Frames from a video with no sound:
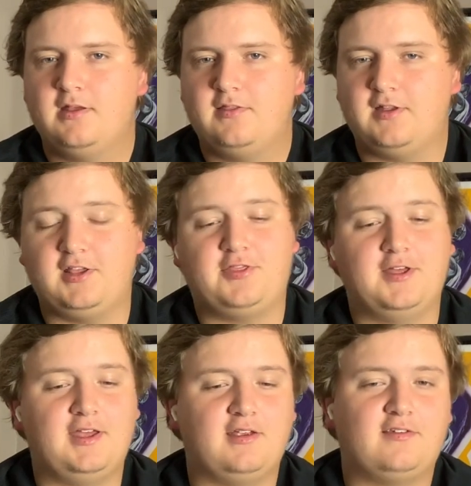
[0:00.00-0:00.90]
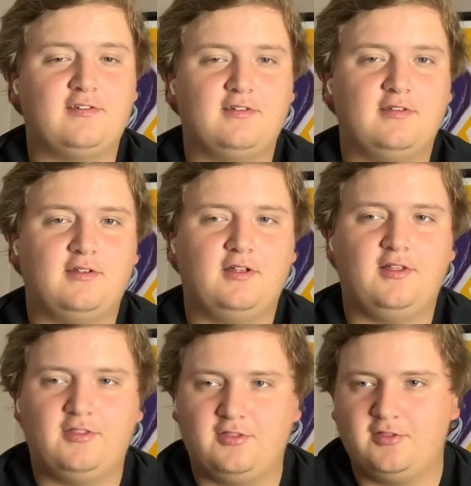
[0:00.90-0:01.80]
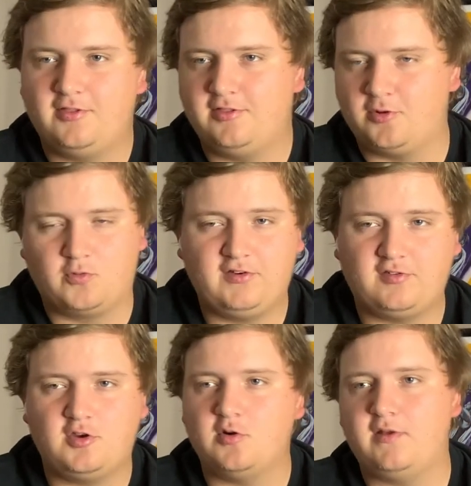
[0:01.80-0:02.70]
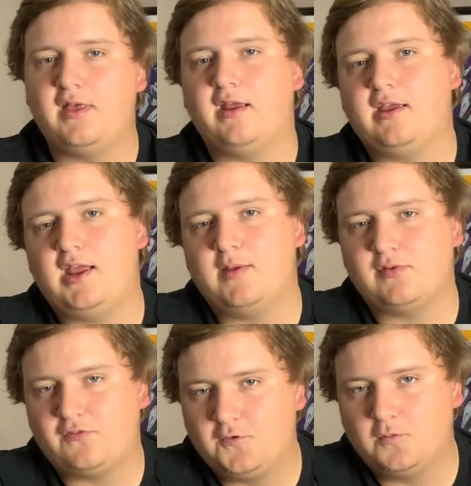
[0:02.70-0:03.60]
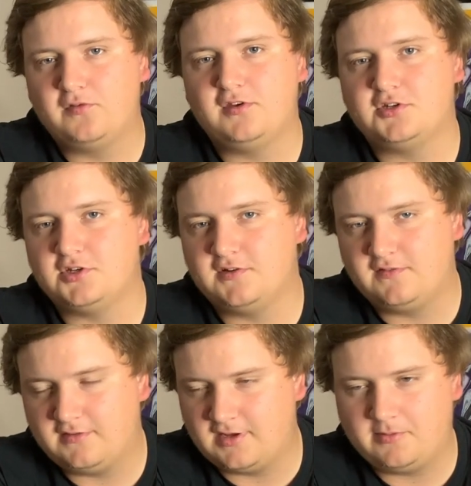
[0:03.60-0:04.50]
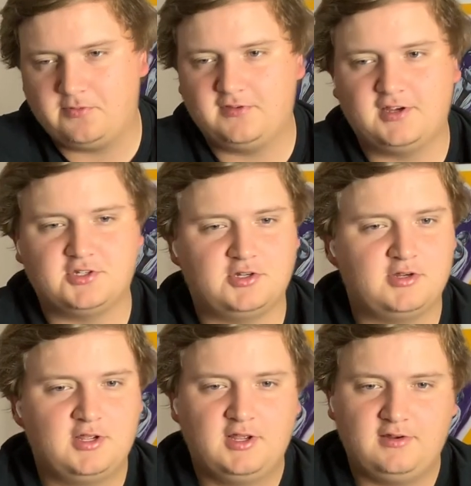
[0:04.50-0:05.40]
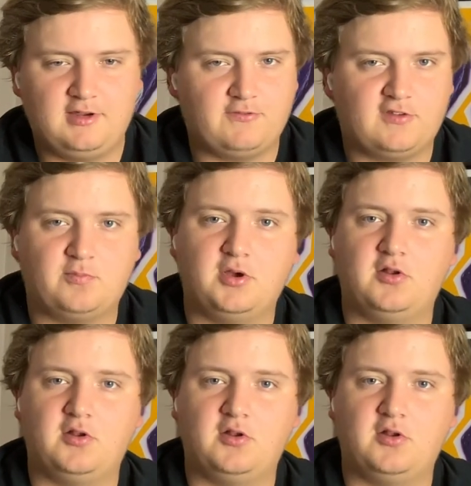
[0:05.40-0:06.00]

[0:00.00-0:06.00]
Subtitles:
that he thinks the reason you're in that game is field position, time of possession, defensive play